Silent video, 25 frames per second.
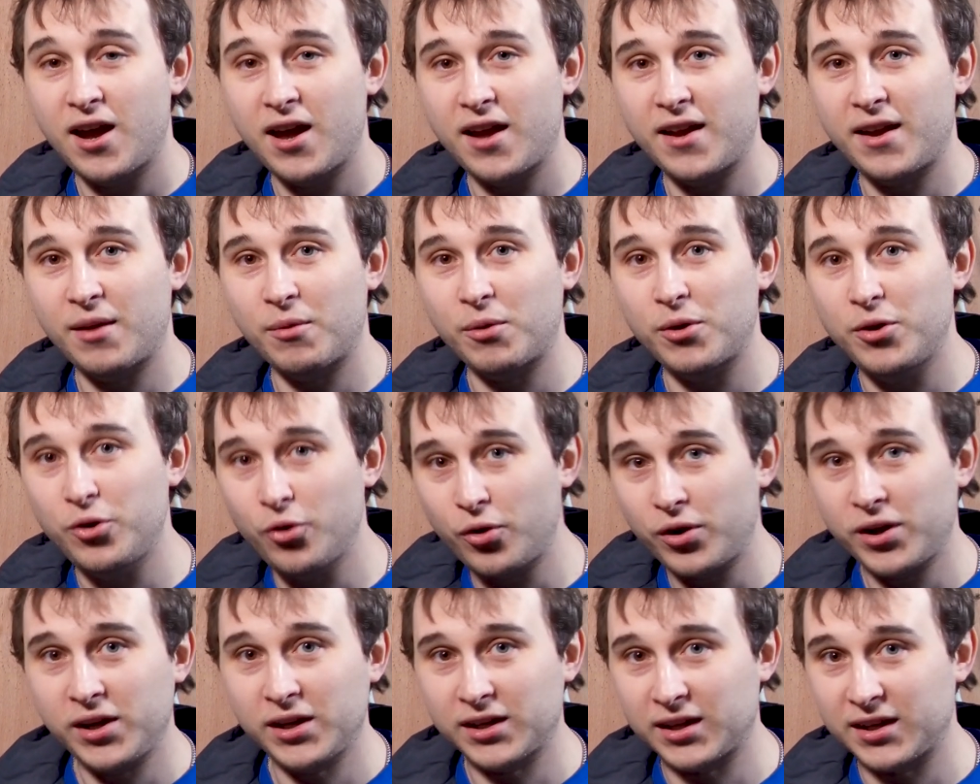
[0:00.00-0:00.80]
Now,
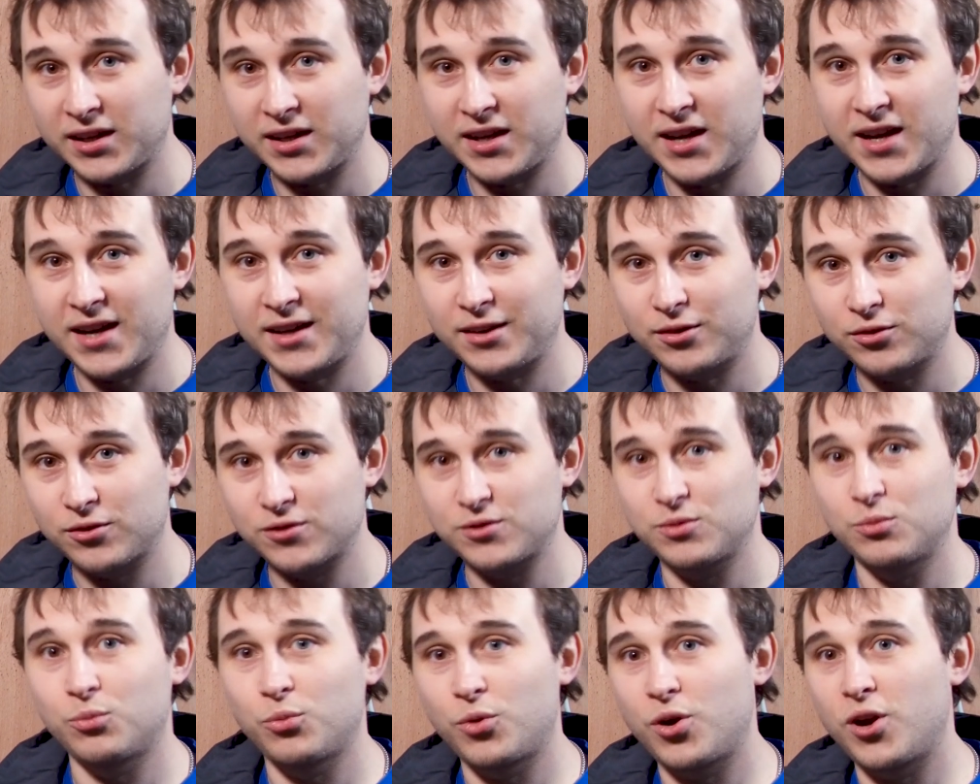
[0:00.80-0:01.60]
annoyingly, it
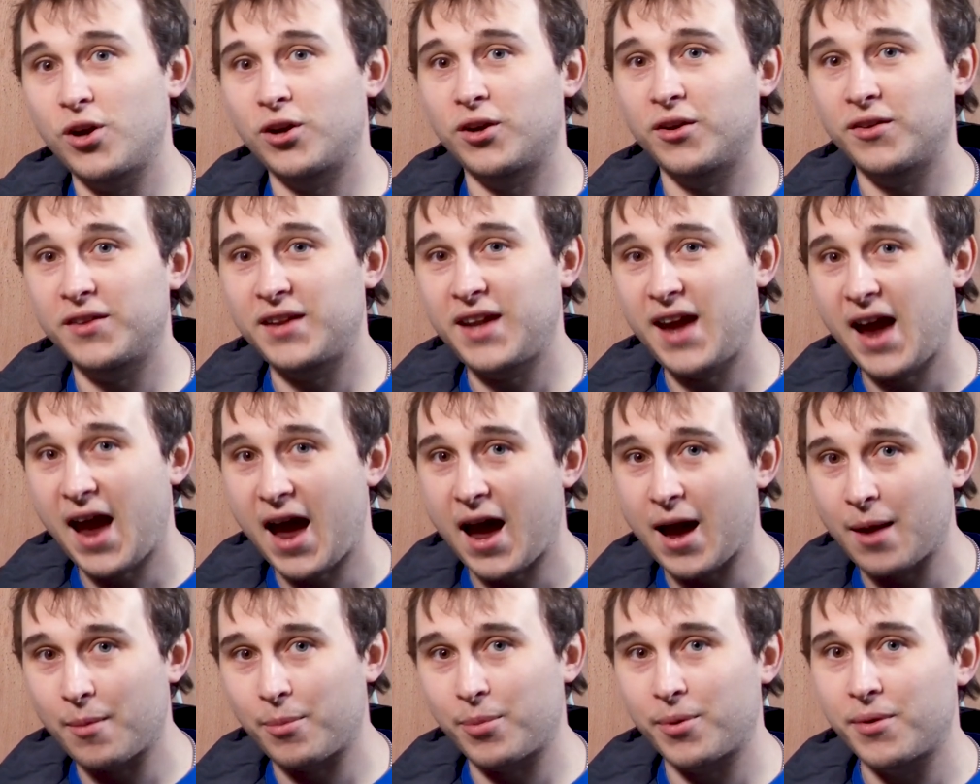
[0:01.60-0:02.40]
doesn't work on the
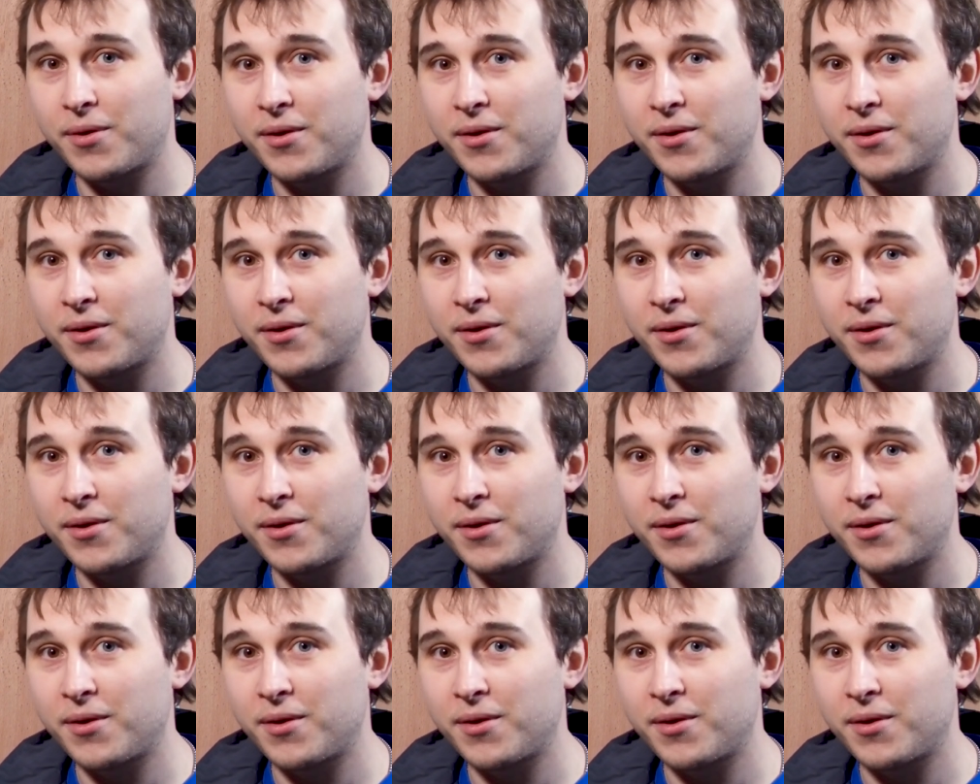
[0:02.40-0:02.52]
app.